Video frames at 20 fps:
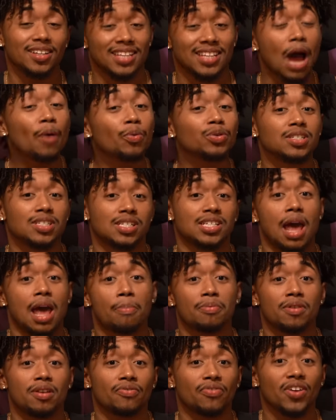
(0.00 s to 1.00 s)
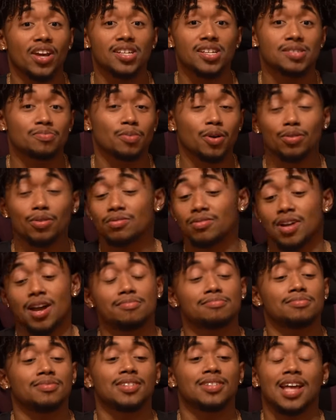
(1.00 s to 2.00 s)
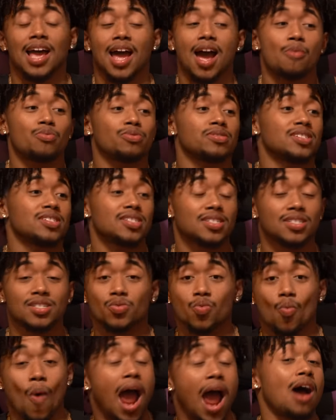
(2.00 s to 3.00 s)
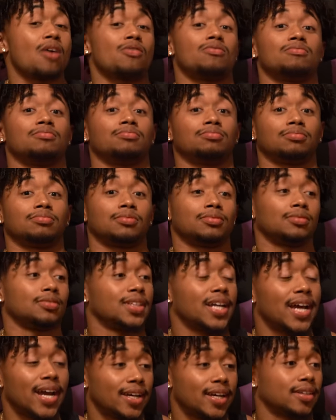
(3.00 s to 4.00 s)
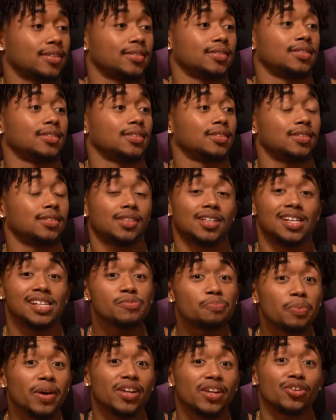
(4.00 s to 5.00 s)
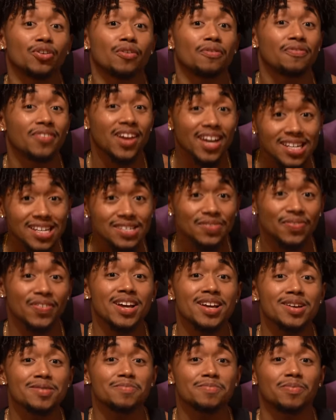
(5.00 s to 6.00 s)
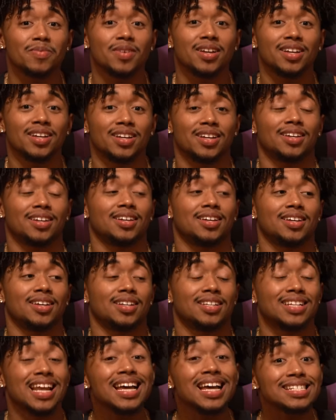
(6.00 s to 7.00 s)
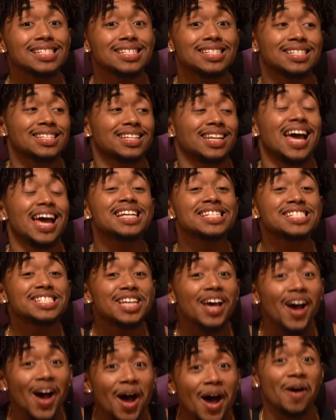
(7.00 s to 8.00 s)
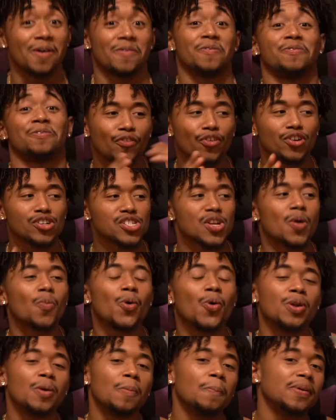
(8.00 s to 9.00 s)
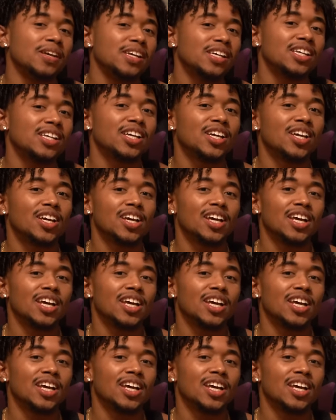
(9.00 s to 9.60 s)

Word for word: that was a slap in the face, bro. I'm, was just wow. Like, he spit in your face, fam? That's that's tough. For someone to be